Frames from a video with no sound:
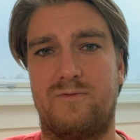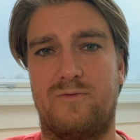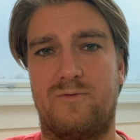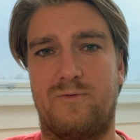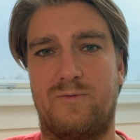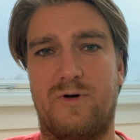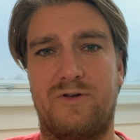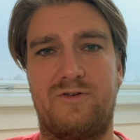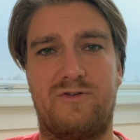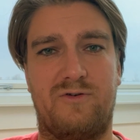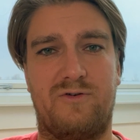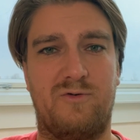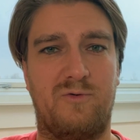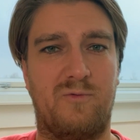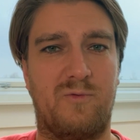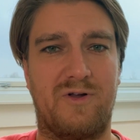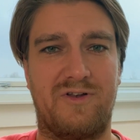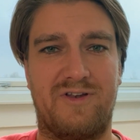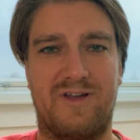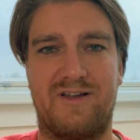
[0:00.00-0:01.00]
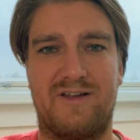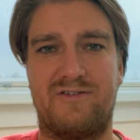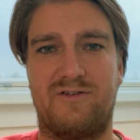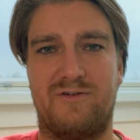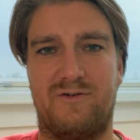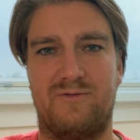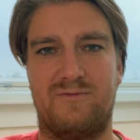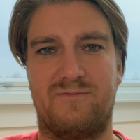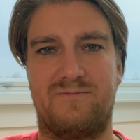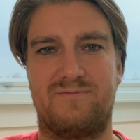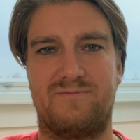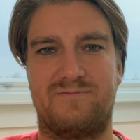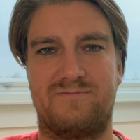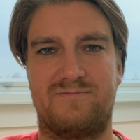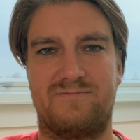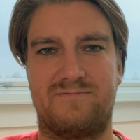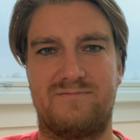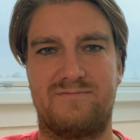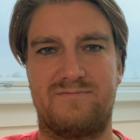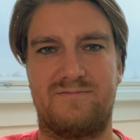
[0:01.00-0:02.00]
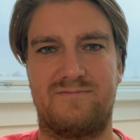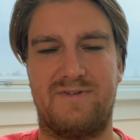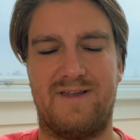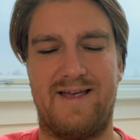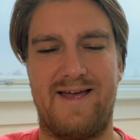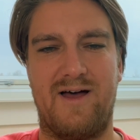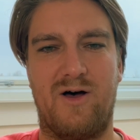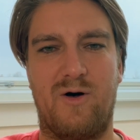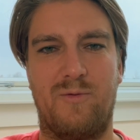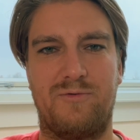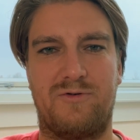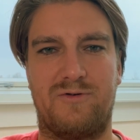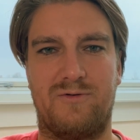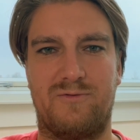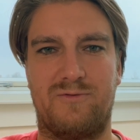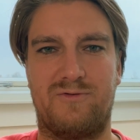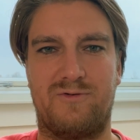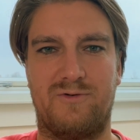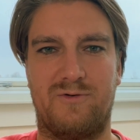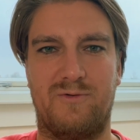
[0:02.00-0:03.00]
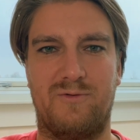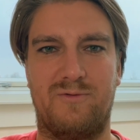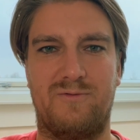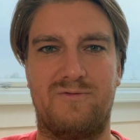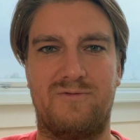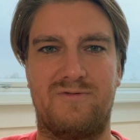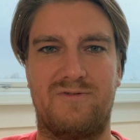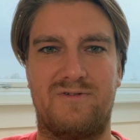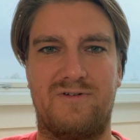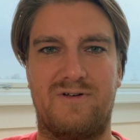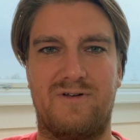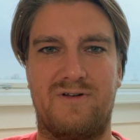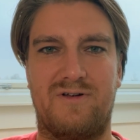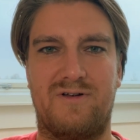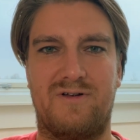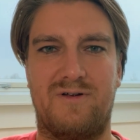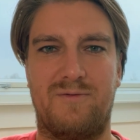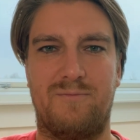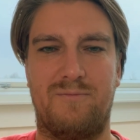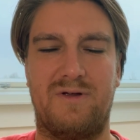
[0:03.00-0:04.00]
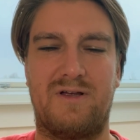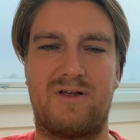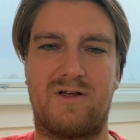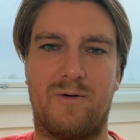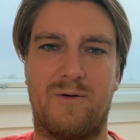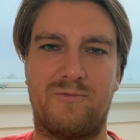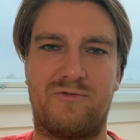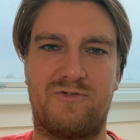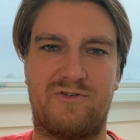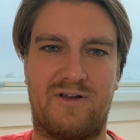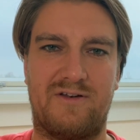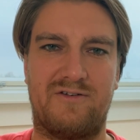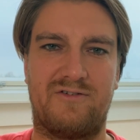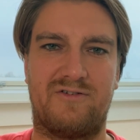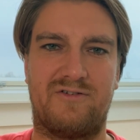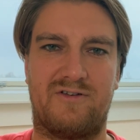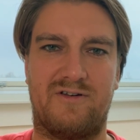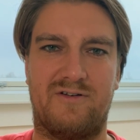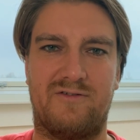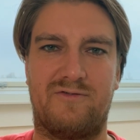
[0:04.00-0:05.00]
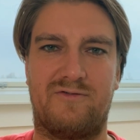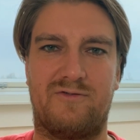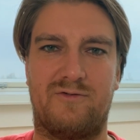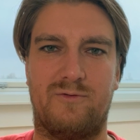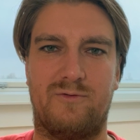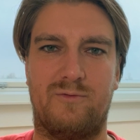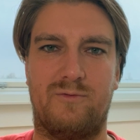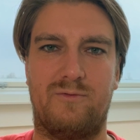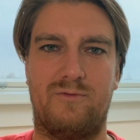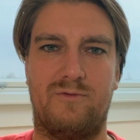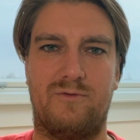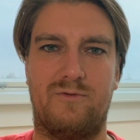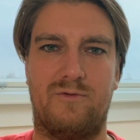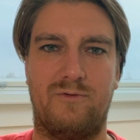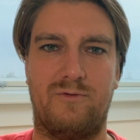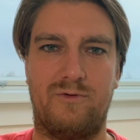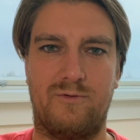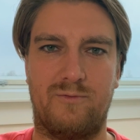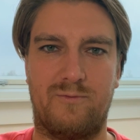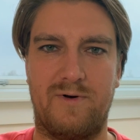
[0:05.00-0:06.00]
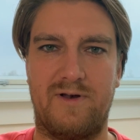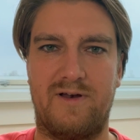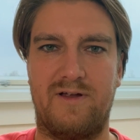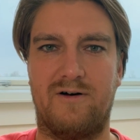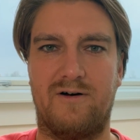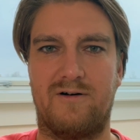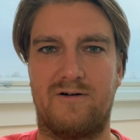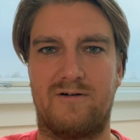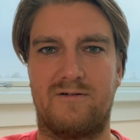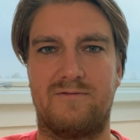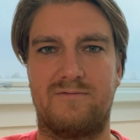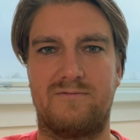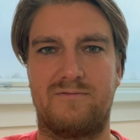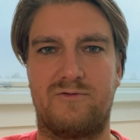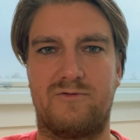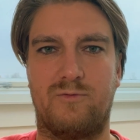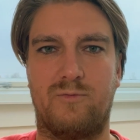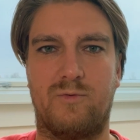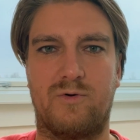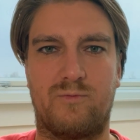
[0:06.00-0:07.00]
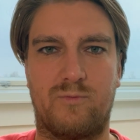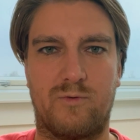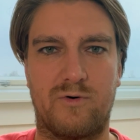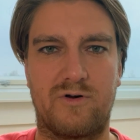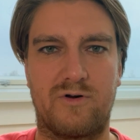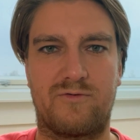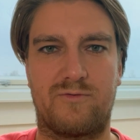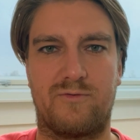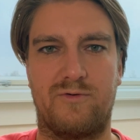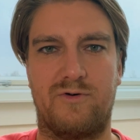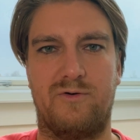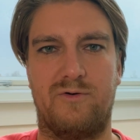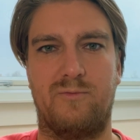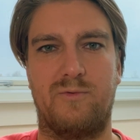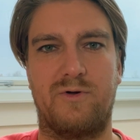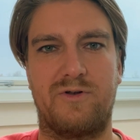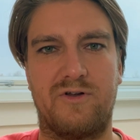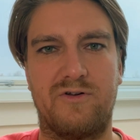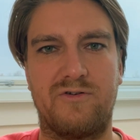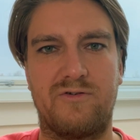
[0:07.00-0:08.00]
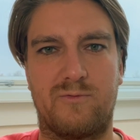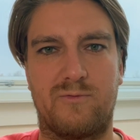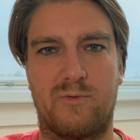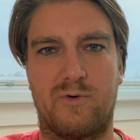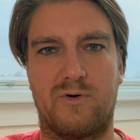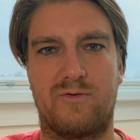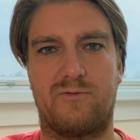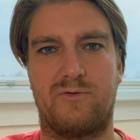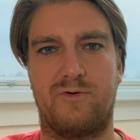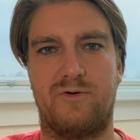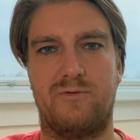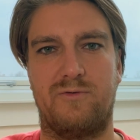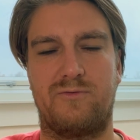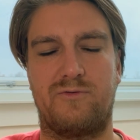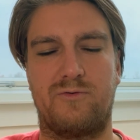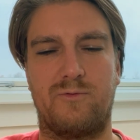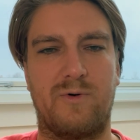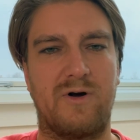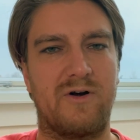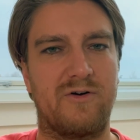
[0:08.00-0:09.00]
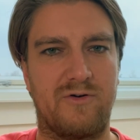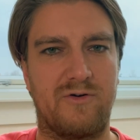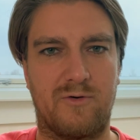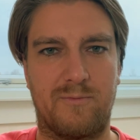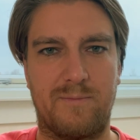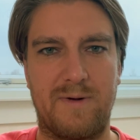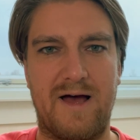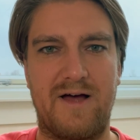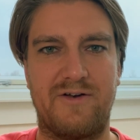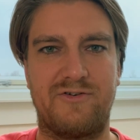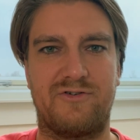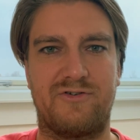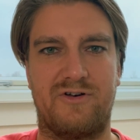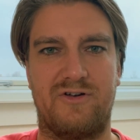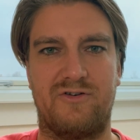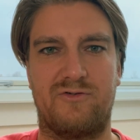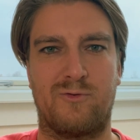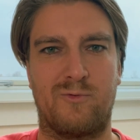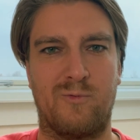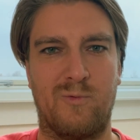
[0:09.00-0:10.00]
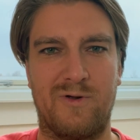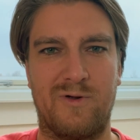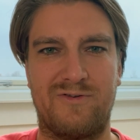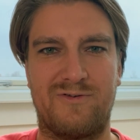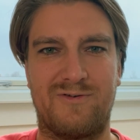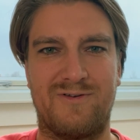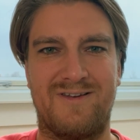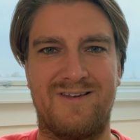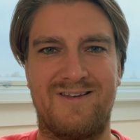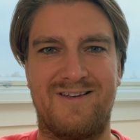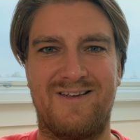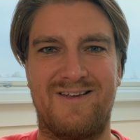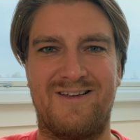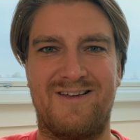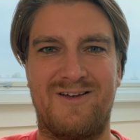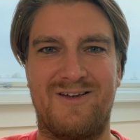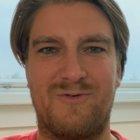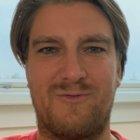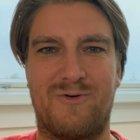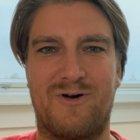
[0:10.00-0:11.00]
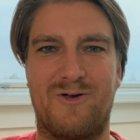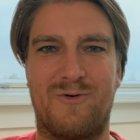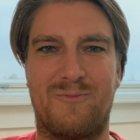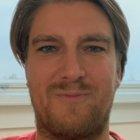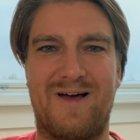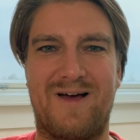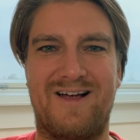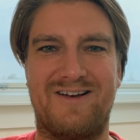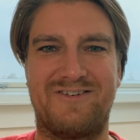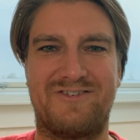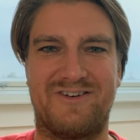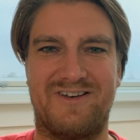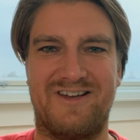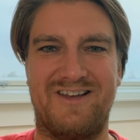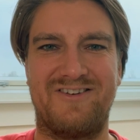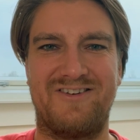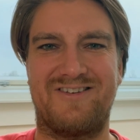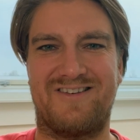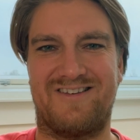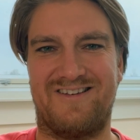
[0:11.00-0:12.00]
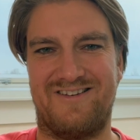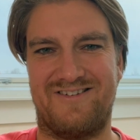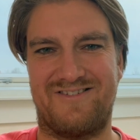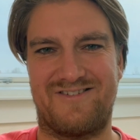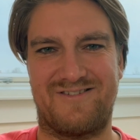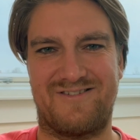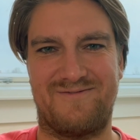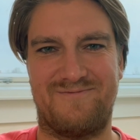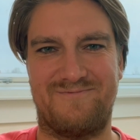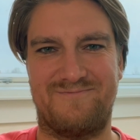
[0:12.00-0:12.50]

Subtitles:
what to do, what not to do. They help you to become sensitive to who you really are, to what works for you, what doesn't work for you, to where your passion is or what, where your passion isn't is.